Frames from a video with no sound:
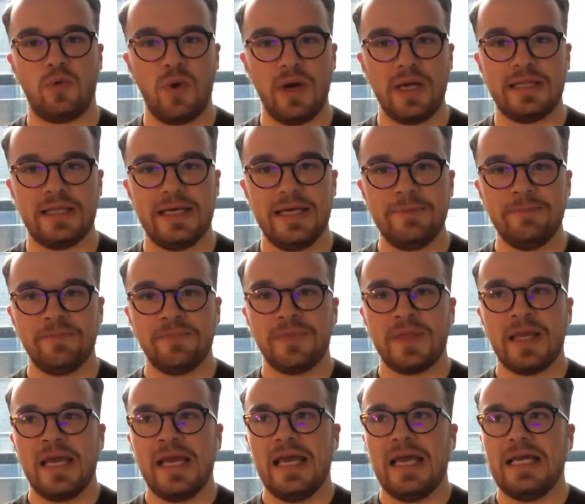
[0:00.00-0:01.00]
quickly
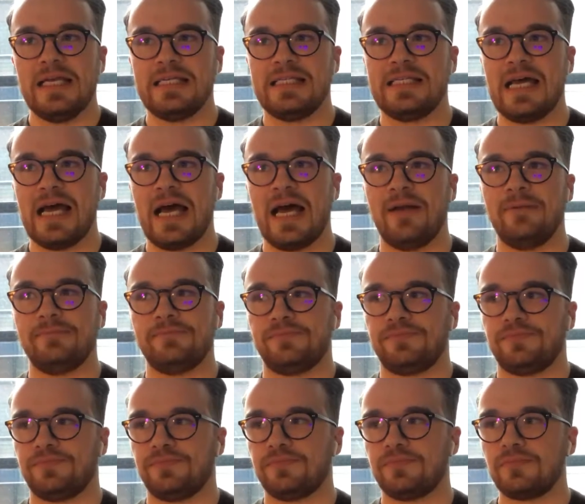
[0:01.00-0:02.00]
is
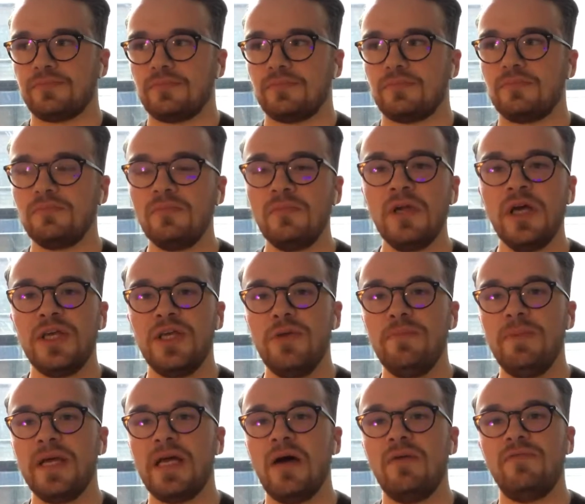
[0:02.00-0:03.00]
that
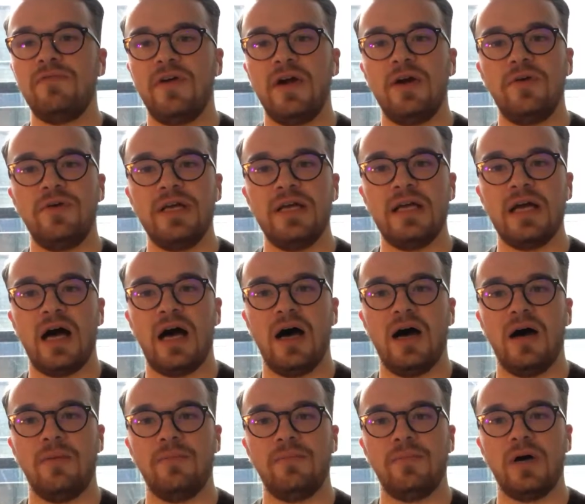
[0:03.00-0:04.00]
you become very
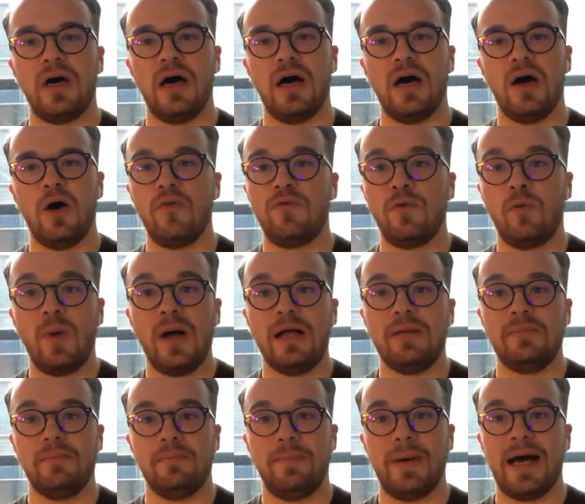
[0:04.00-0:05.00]

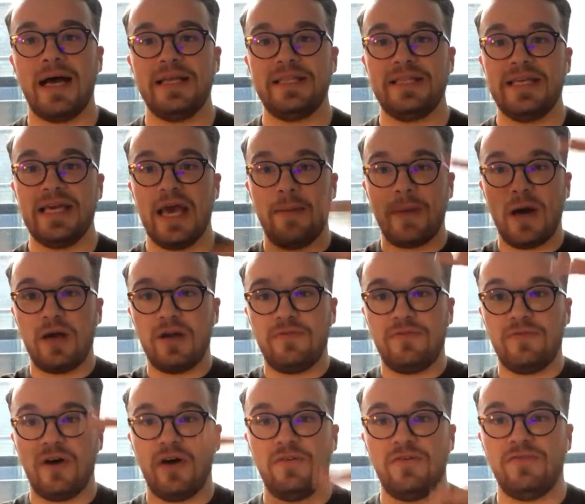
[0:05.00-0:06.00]
overwhelmed by the amount
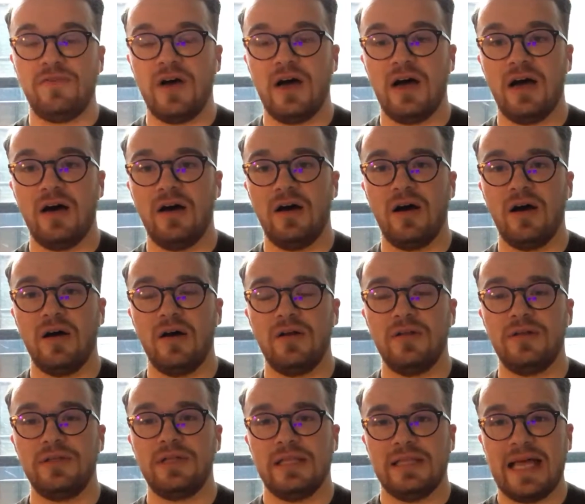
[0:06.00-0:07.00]

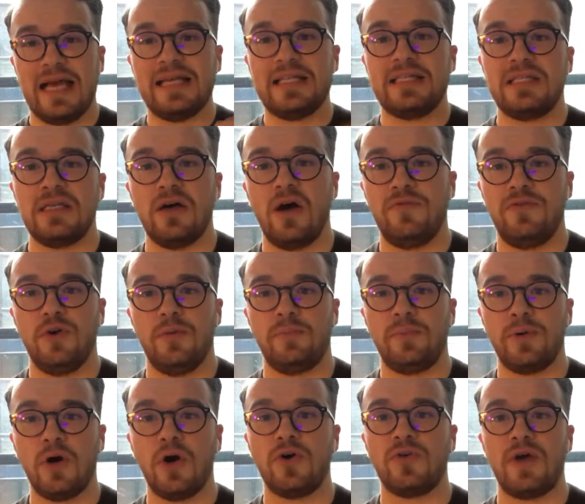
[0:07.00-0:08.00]
of the length of your
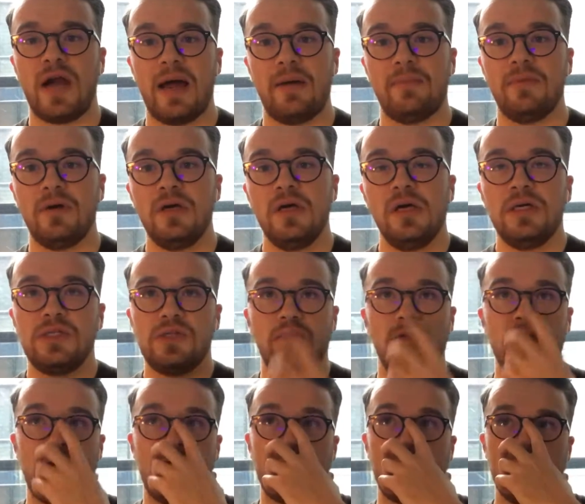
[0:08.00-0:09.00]
program.
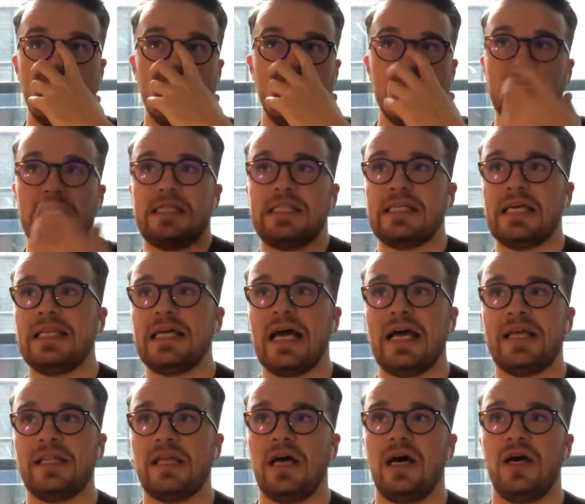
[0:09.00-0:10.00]
So like, let's say
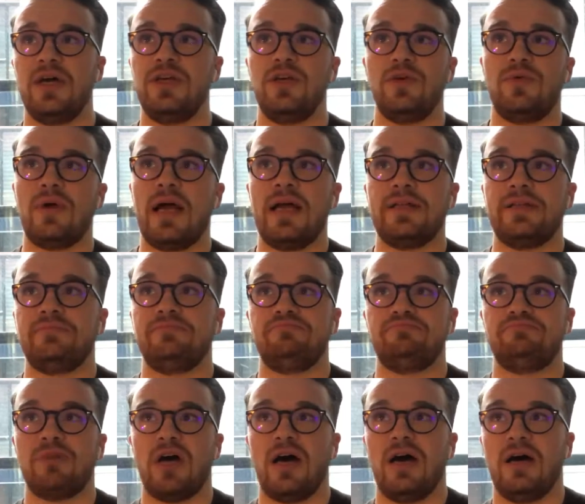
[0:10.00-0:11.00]
that you write
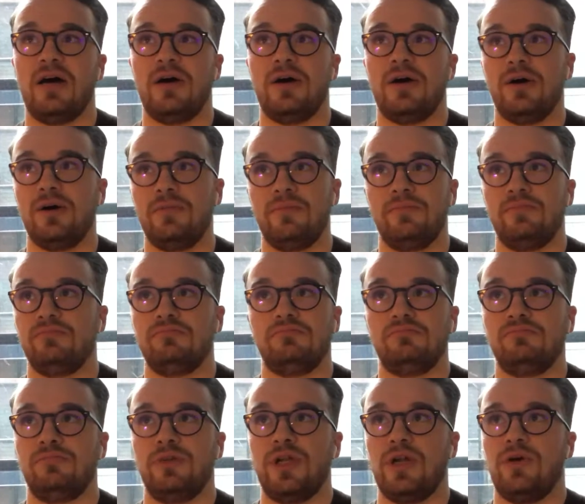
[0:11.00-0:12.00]

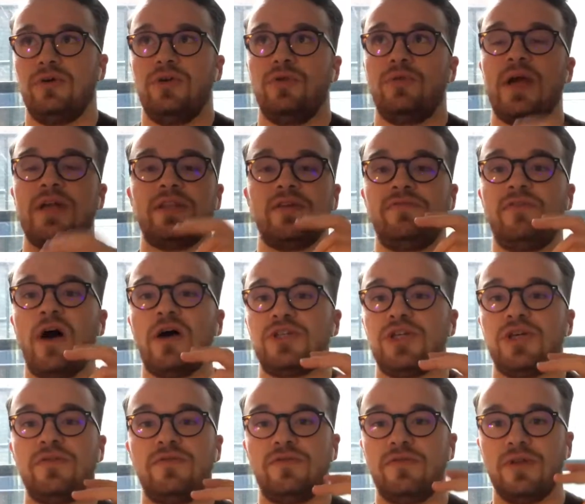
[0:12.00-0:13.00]
the
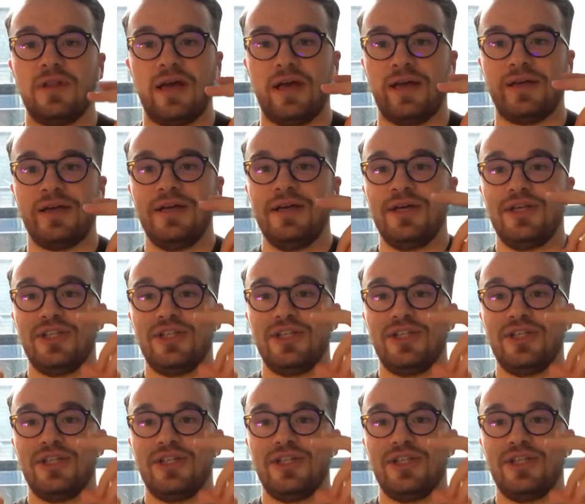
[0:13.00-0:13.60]
function for like